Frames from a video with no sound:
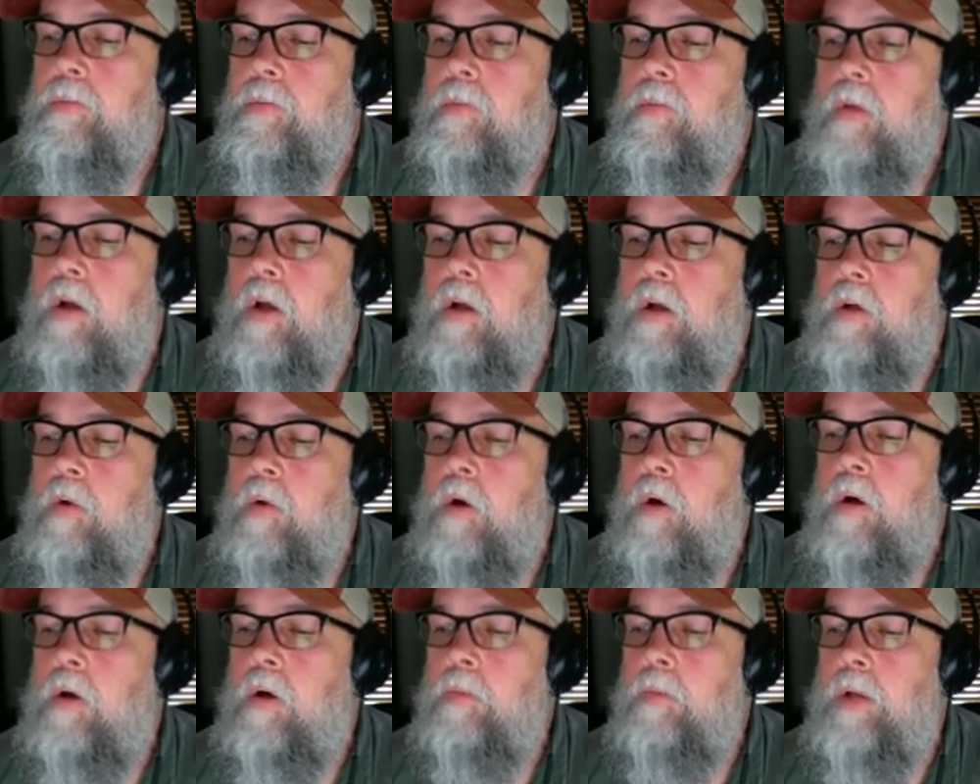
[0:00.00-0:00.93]

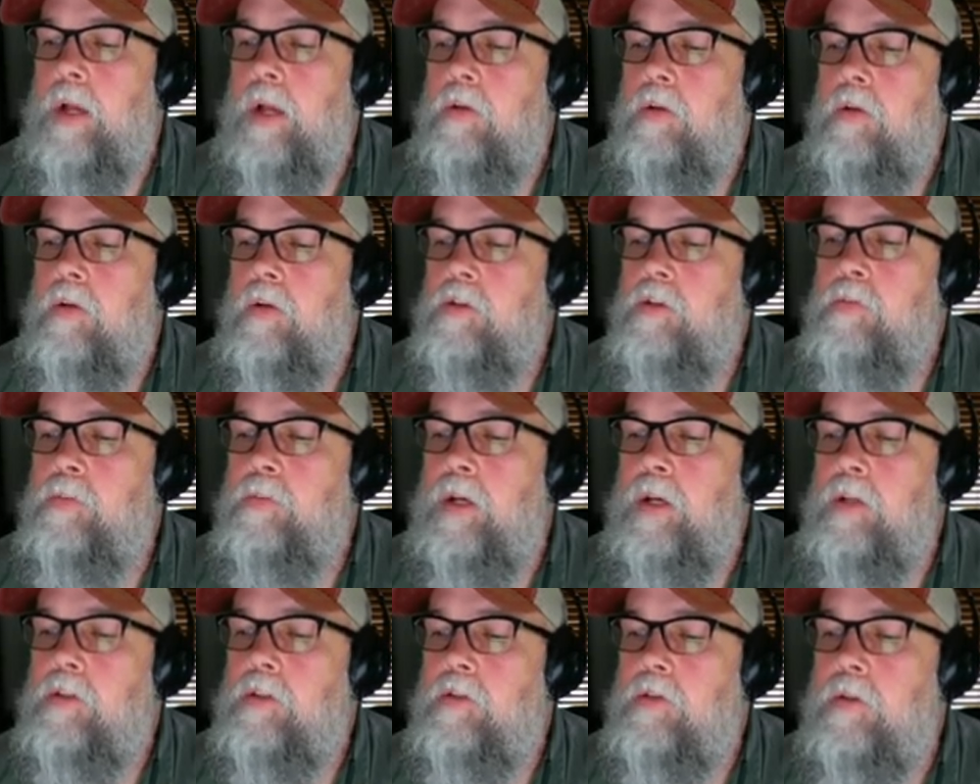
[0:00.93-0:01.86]
underwater manual is
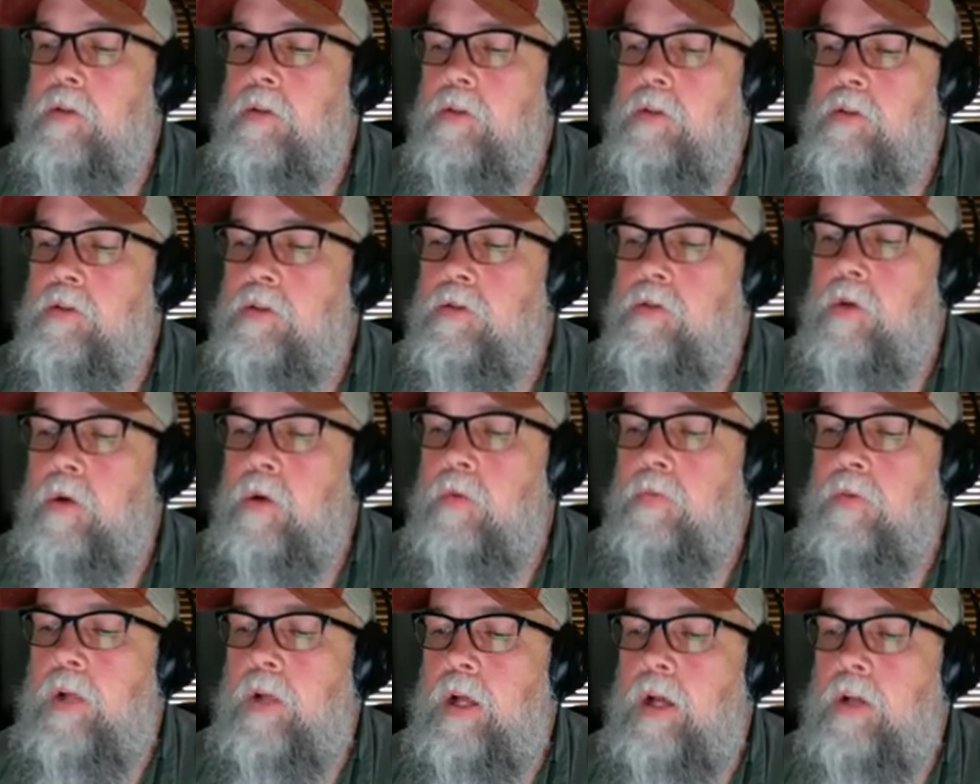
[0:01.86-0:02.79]
best due to
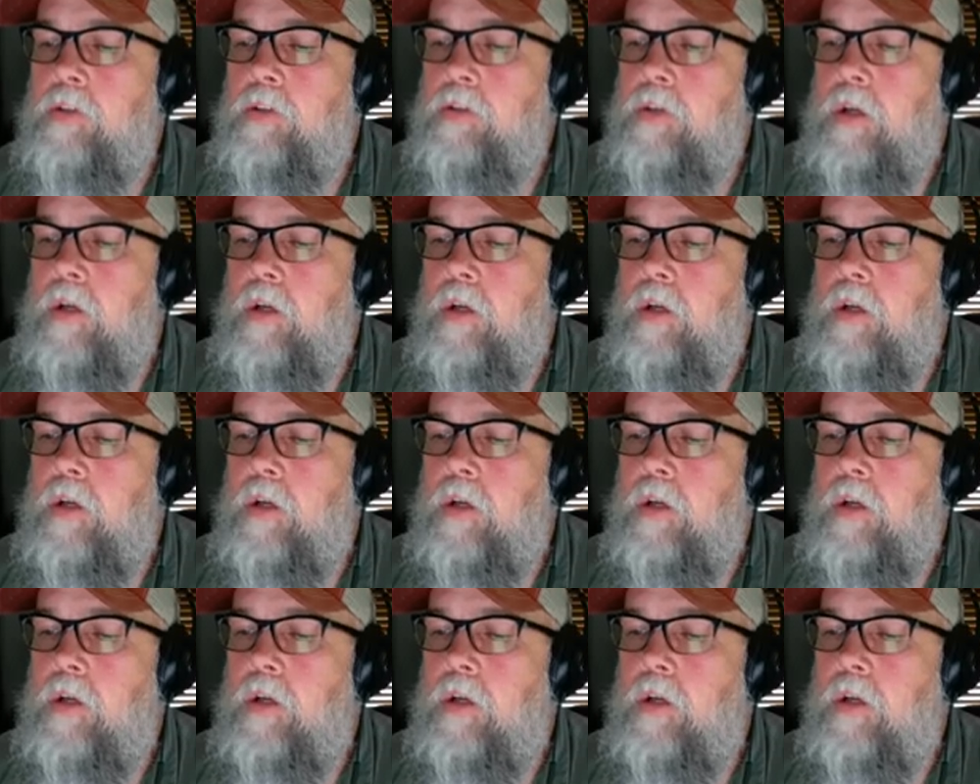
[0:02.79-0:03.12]
strobe flash.